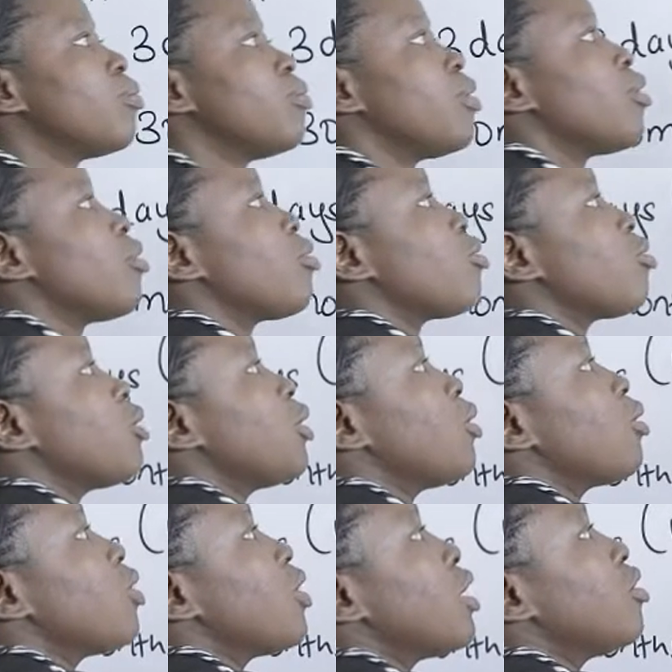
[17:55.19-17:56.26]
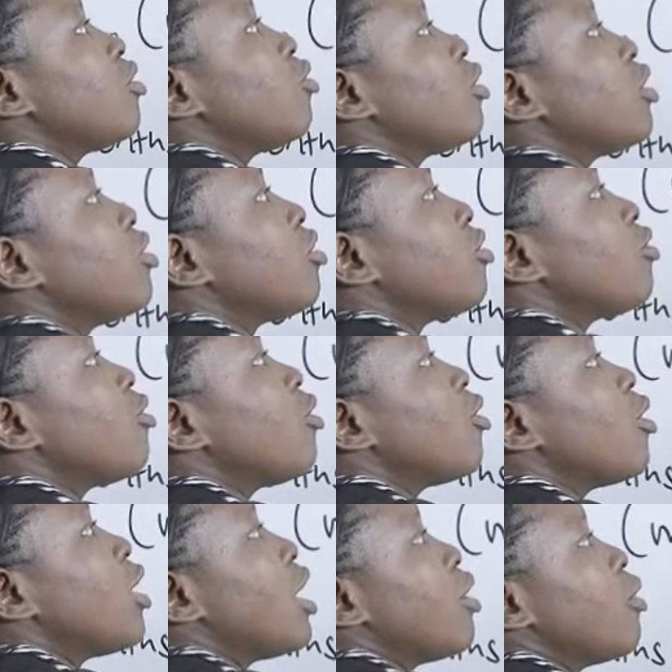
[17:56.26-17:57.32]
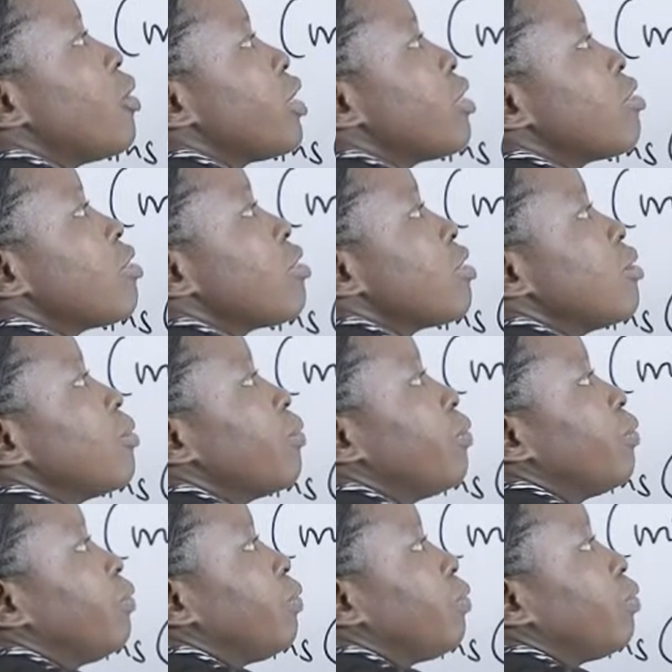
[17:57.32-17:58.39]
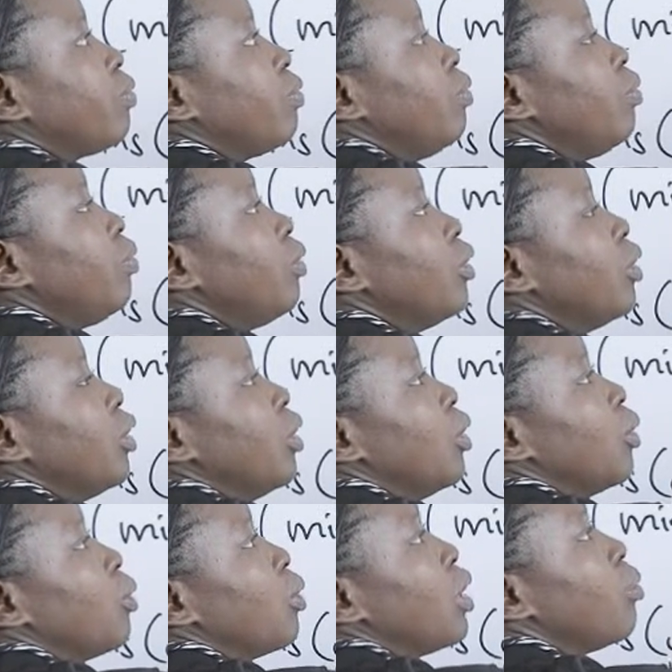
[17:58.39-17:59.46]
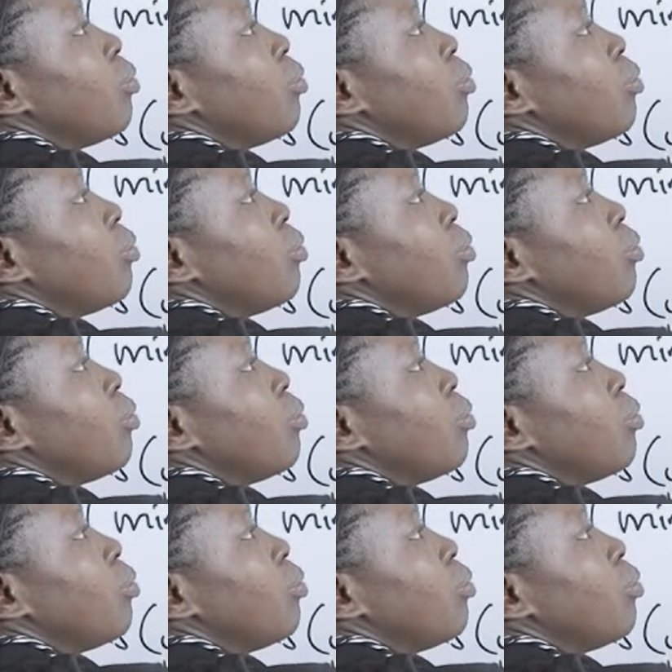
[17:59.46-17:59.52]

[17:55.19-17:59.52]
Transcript: because we know that 24 hours will